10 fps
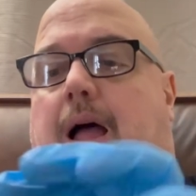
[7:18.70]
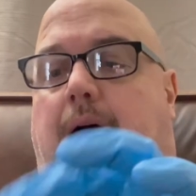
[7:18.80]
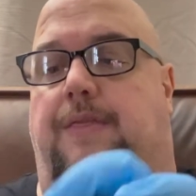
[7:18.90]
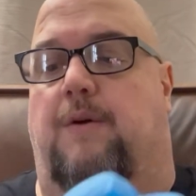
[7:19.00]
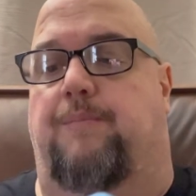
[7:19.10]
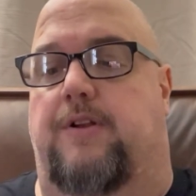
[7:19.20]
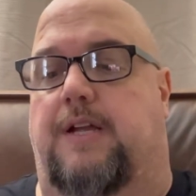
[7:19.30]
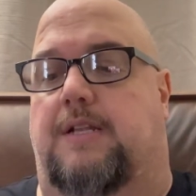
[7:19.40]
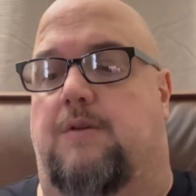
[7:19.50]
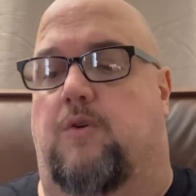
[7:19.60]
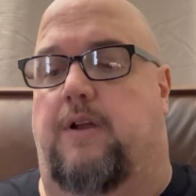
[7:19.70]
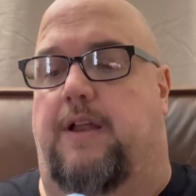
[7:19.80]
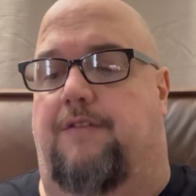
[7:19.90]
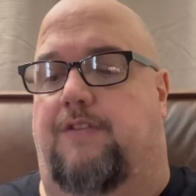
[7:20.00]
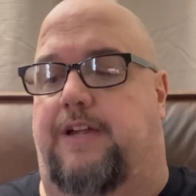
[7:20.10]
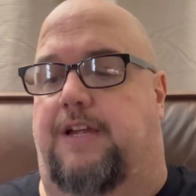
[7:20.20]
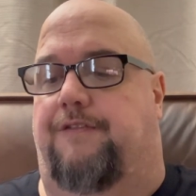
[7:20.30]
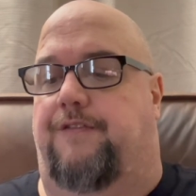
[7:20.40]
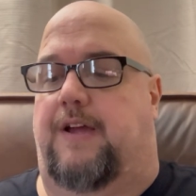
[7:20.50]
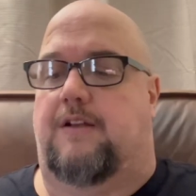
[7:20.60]
they're predicting we're going to have lake
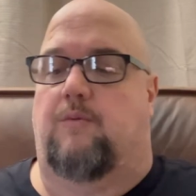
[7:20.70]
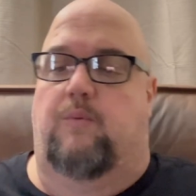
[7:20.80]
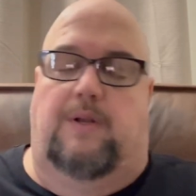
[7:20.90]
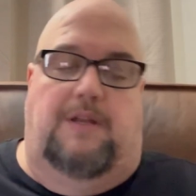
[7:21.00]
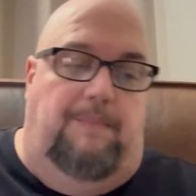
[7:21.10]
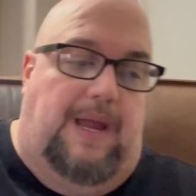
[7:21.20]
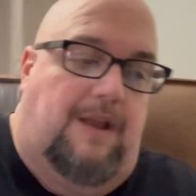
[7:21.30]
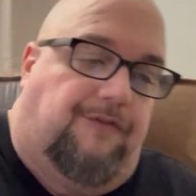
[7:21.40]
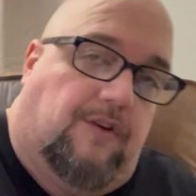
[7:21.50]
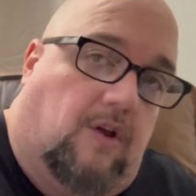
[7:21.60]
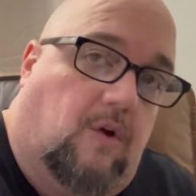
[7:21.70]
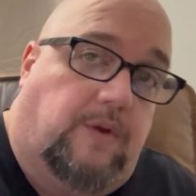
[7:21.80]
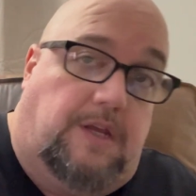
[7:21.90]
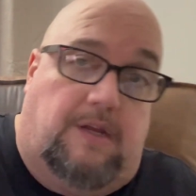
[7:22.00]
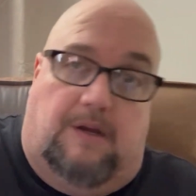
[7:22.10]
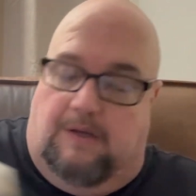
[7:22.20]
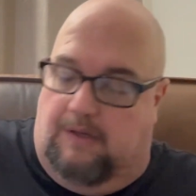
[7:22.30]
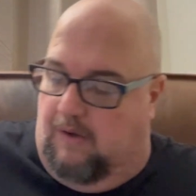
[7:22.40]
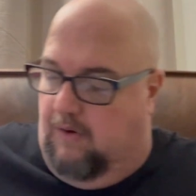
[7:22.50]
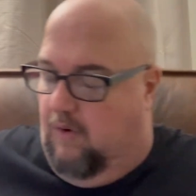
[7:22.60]
effect really bad for the whole year
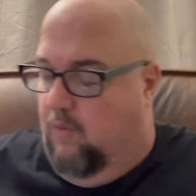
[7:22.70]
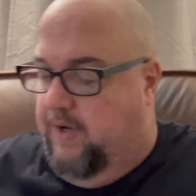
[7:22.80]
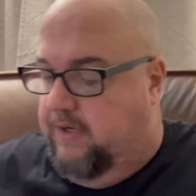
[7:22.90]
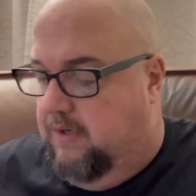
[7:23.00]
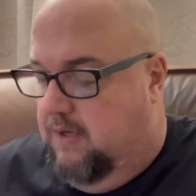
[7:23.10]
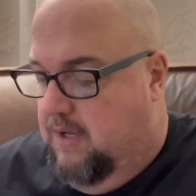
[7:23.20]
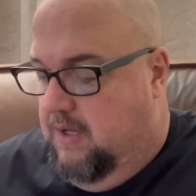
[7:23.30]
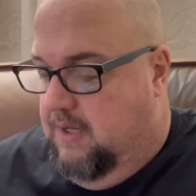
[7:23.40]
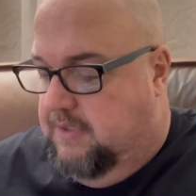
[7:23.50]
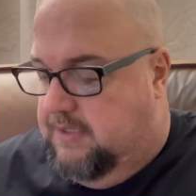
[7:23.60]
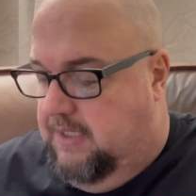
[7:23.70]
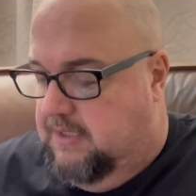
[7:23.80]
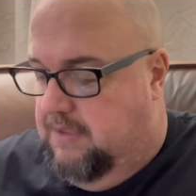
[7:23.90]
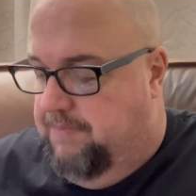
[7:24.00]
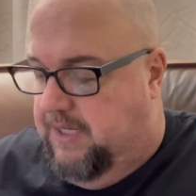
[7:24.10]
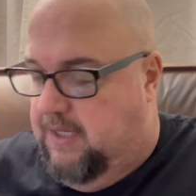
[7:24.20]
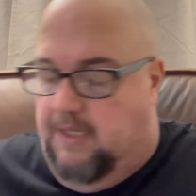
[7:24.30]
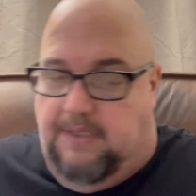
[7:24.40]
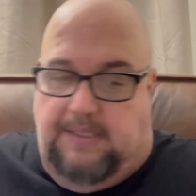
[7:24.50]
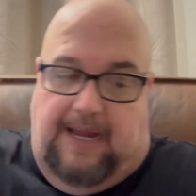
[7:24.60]
or whole winter season,
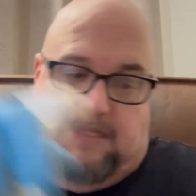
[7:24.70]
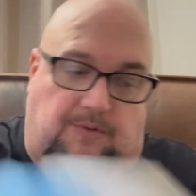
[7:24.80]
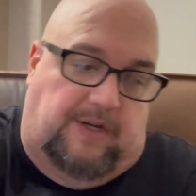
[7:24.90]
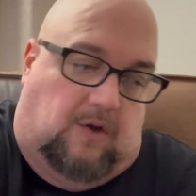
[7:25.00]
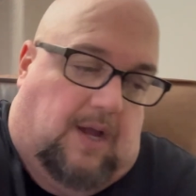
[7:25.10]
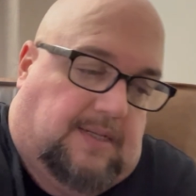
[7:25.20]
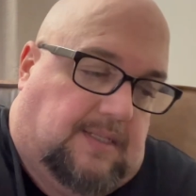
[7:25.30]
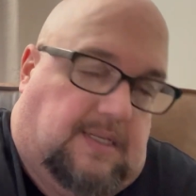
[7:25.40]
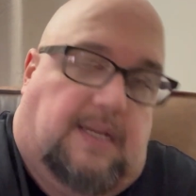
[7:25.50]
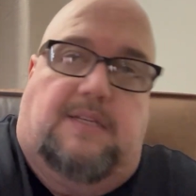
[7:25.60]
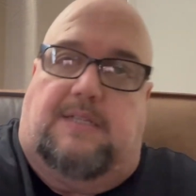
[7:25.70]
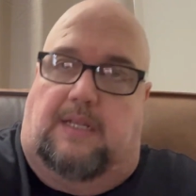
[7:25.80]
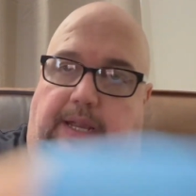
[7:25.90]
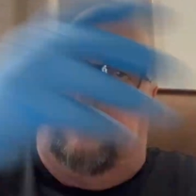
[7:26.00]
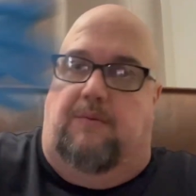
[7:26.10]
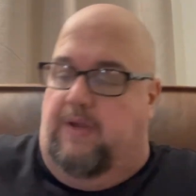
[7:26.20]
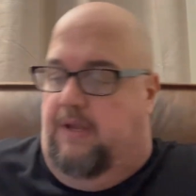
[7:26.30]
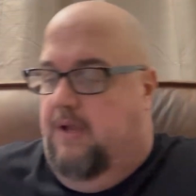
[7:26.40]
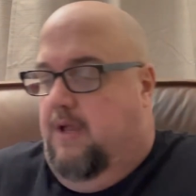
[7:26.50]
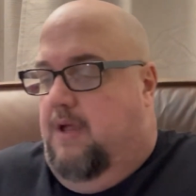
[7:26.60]
because that's what causes it, is the lake,
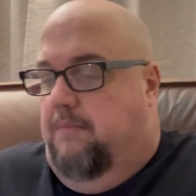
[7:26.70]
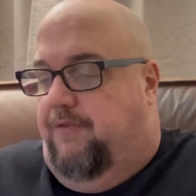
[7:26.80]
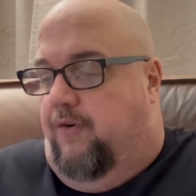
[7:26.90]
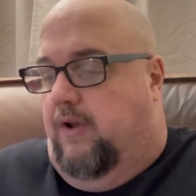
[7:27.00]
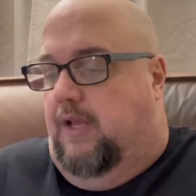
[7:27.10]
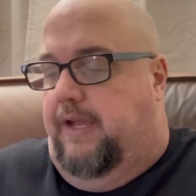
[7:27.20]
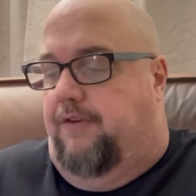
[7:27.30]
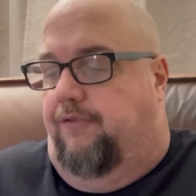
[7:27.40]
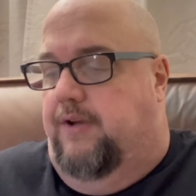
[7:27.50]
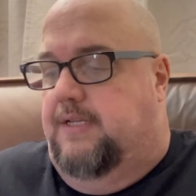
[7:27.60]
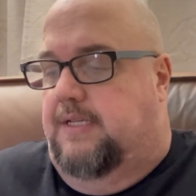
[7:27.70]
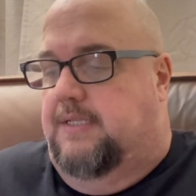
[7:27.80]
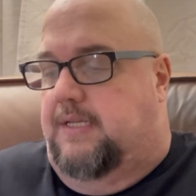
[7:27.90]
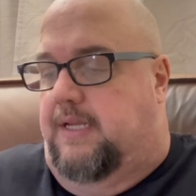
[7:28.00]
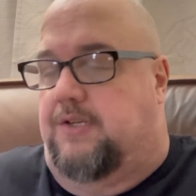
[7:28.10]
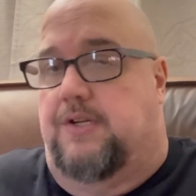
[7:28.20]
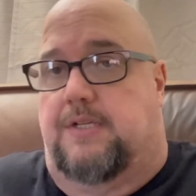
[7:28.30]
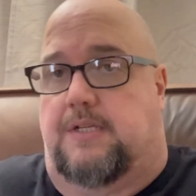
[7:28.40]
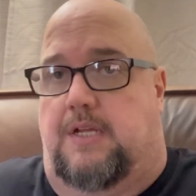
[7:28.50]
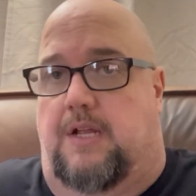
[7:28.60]
before the lake freezes, it
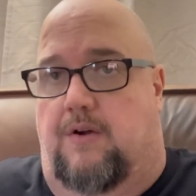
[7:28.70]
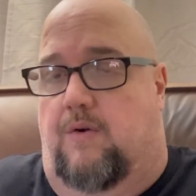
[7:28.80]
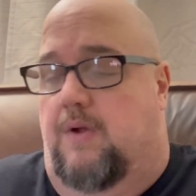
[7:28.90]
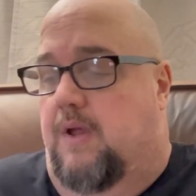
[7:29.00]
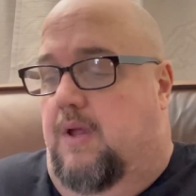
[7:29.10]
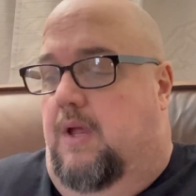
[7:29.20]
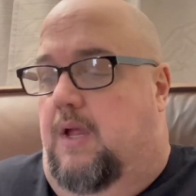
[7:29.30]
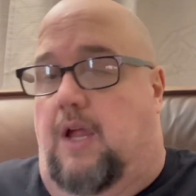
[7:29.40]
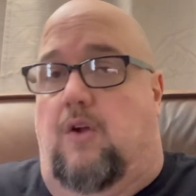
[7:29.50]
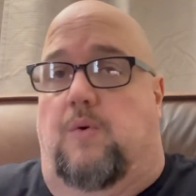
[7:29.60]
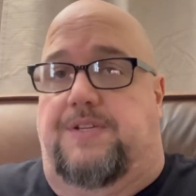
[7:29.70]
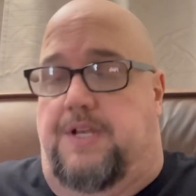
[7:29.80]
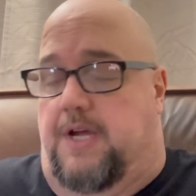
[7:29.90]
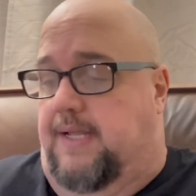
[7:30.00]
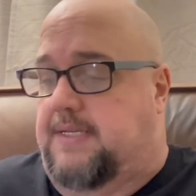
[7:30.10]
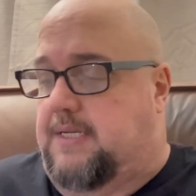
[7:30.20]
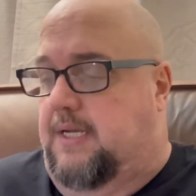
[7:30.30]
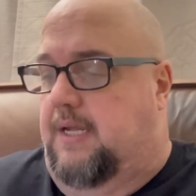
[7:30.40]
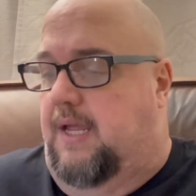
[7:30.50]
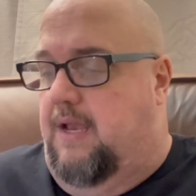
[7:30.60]
just, you know, it goes nuts,
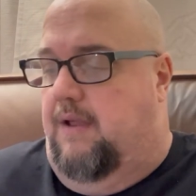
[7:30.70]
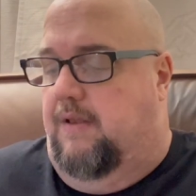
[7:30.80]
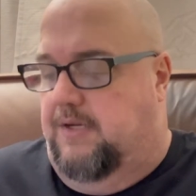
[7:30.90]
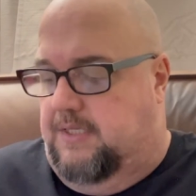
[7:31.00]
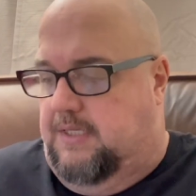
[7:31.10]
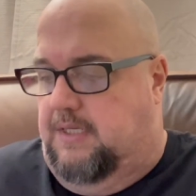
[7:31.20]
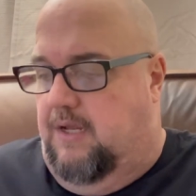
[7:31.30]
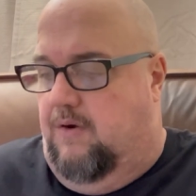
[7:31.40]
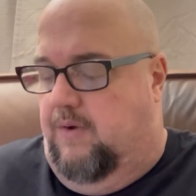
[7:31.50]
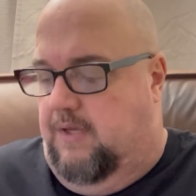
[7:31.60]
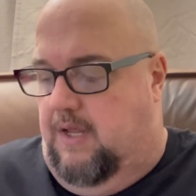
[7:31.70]
and it just, you know,